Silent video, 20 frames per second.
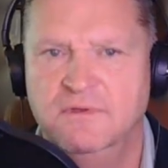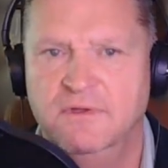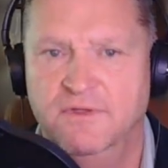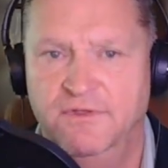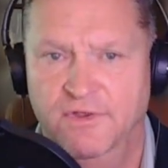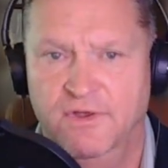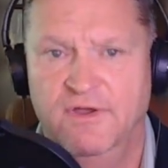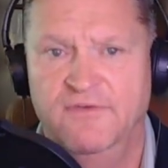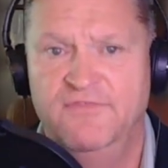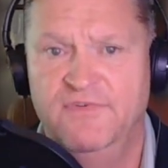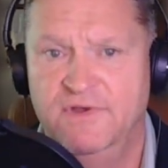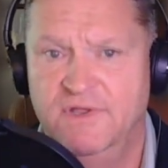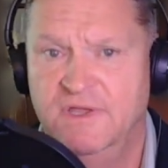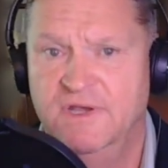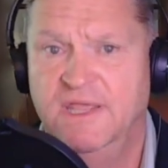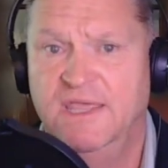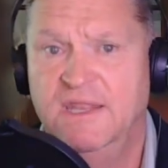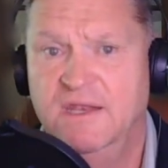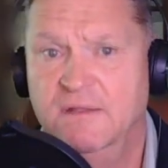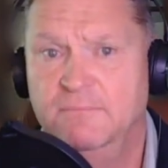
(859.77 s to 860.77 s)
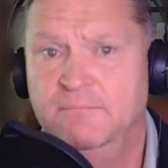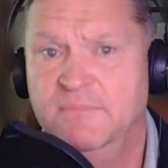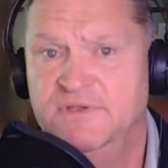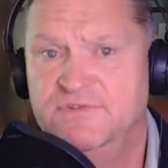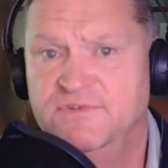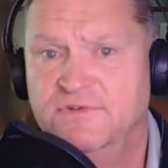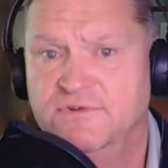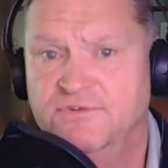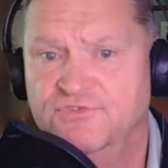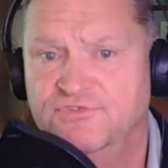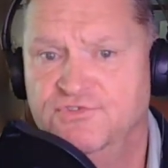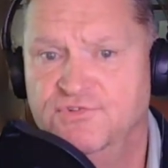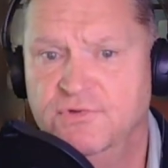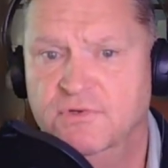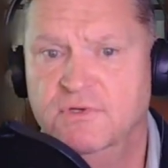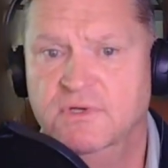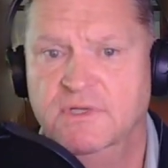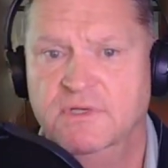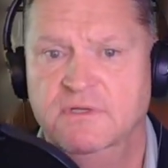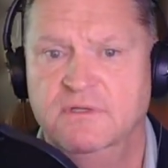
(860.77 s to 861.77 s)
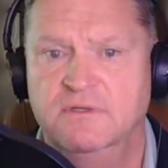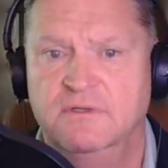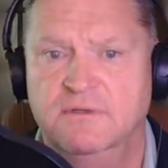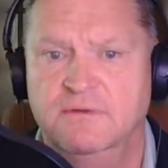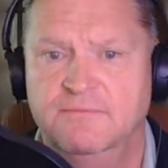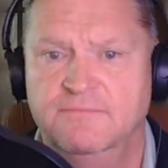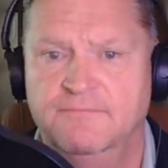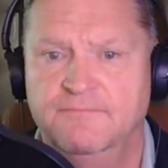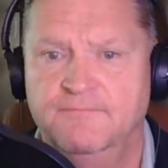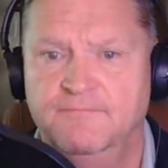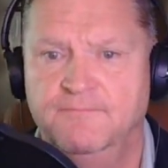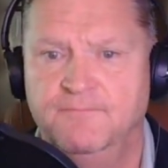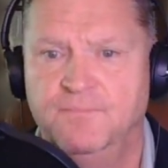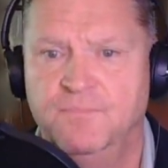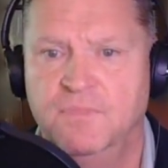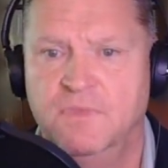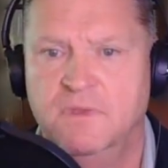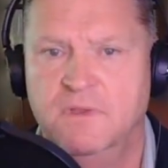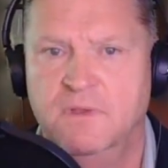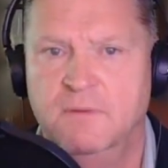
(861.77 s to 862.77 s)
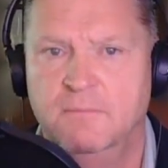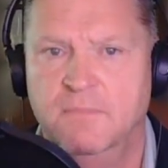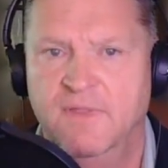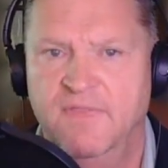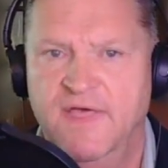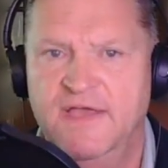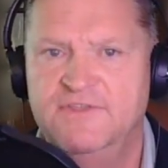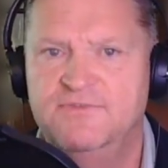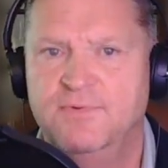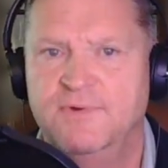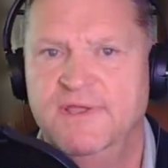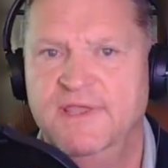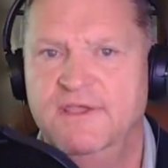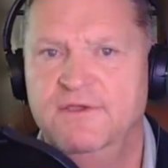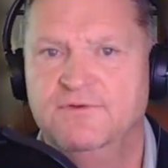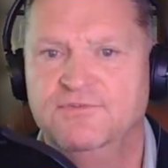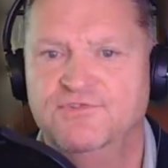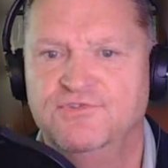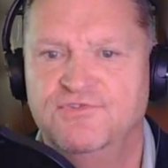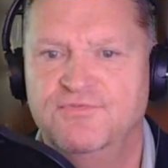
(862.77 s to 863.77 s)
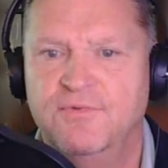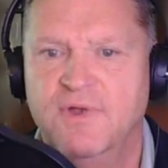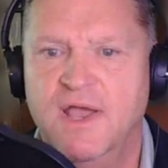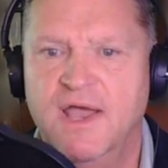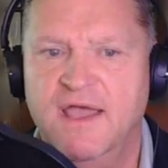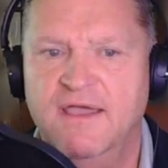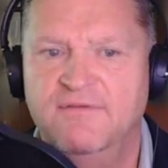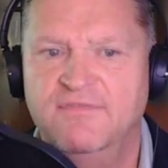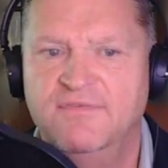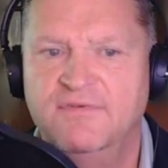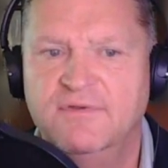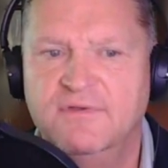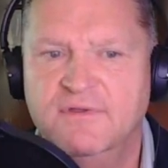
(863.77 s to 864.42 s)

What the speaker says: You're often going to get misunderstood. But that's where eagles thrive.